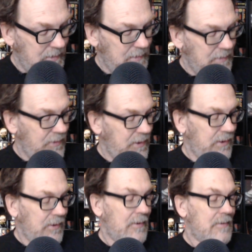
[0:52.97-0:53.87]

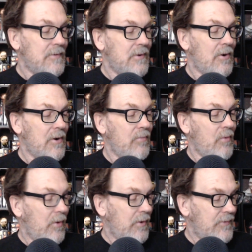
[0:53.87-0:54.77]
the uh,
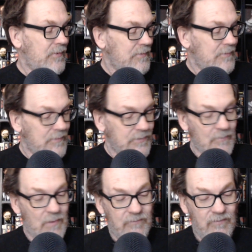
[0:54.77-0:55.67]
cardboard is
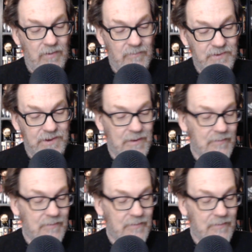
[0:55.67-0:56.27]
somewhat flimsy,